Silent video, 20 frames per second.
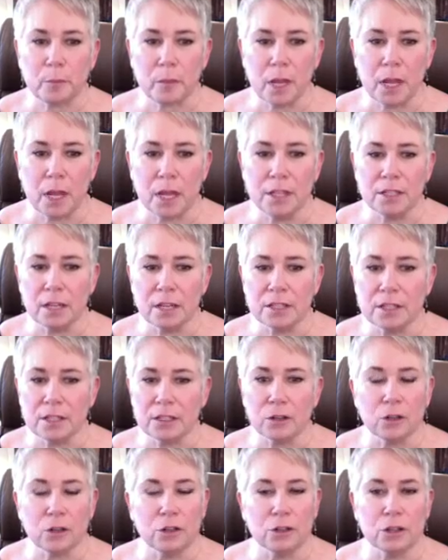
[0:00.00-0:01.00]
It doesn't
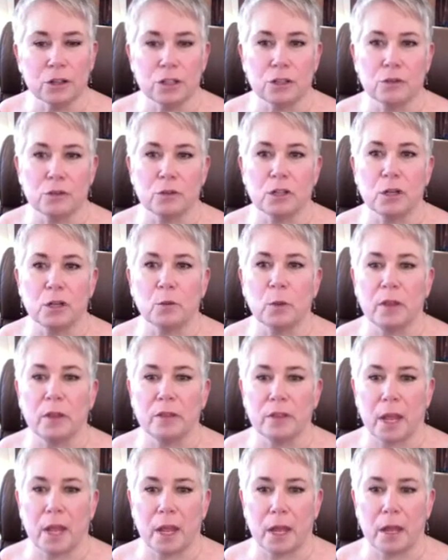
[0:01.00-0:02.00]
hurt the tree
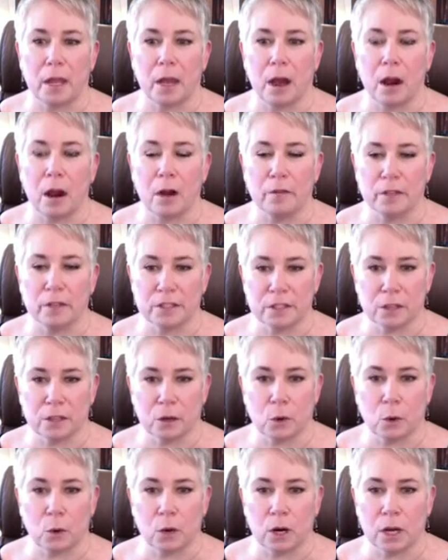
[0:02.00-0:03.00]
when they harvest the
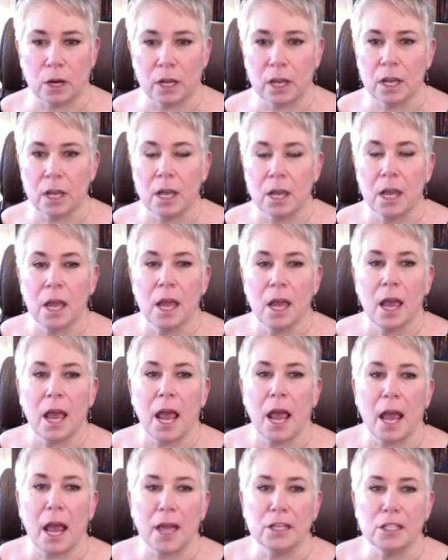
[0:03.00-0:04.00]
cork.
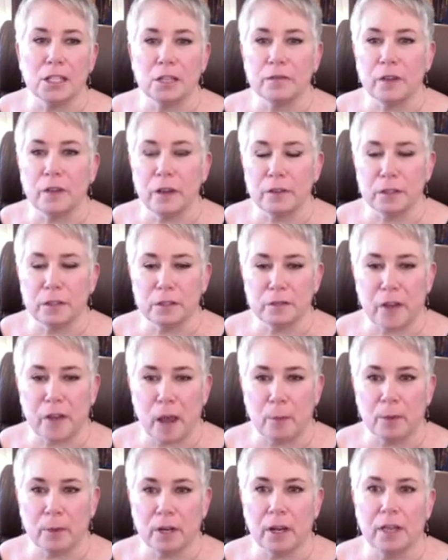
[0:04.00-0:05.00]
And she found this
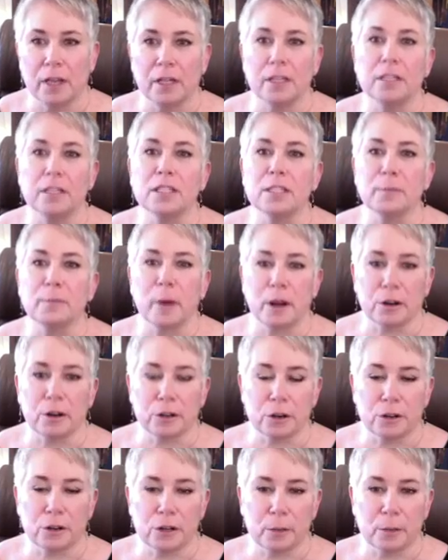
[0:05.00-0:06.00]
fabric and it inspired
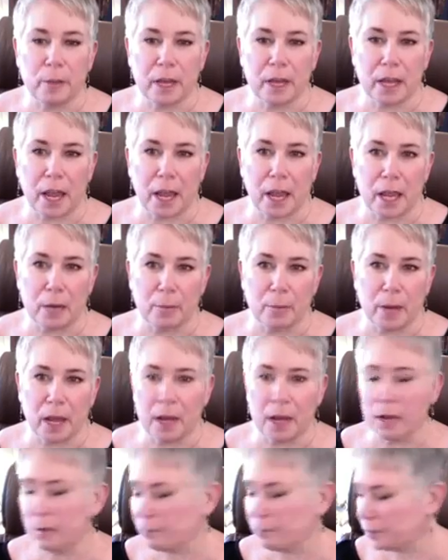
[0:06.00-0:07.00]
her to make a
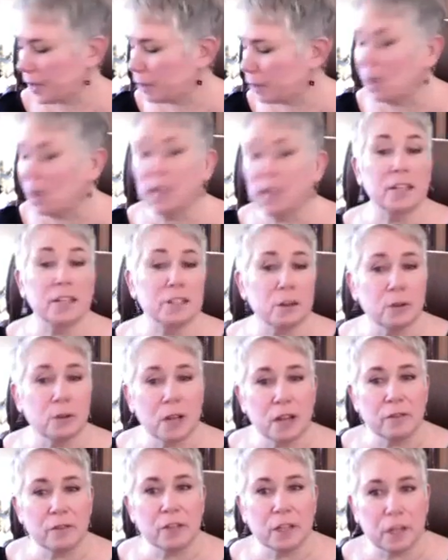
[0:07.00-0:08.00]
handbag. And while I don't
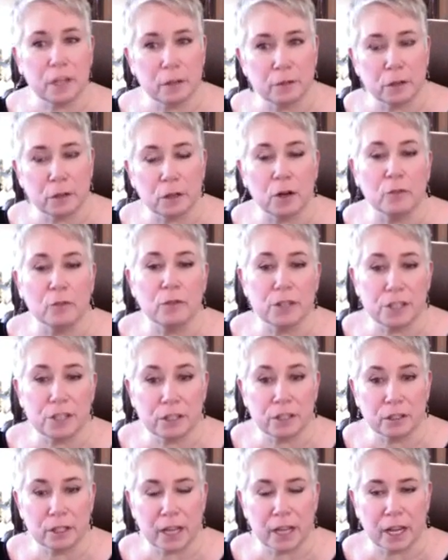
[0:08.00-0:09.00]
have any of her
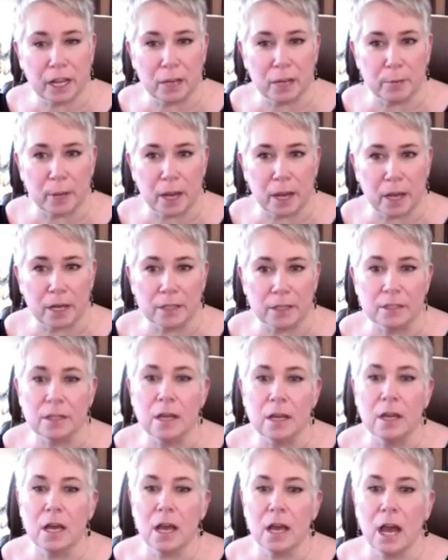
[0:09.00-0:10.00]
original handbags,
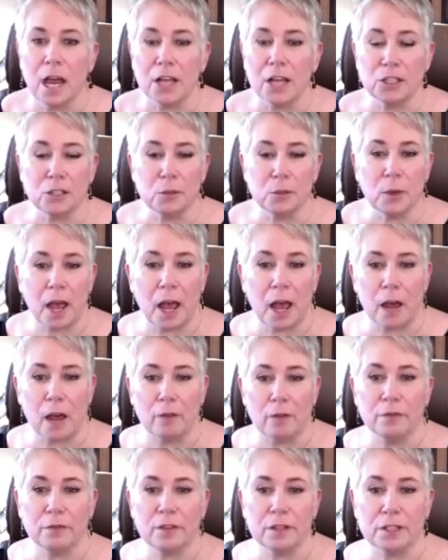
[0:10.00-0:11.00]
I do
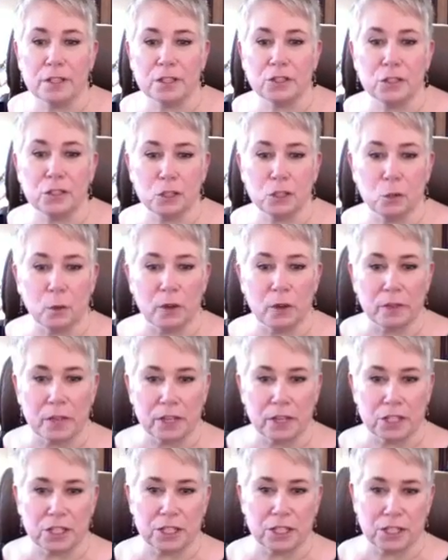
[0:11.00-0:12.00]
have this new one
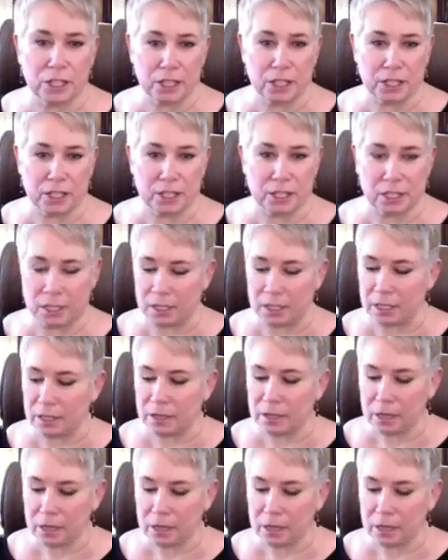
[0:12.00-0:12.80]
that she just did.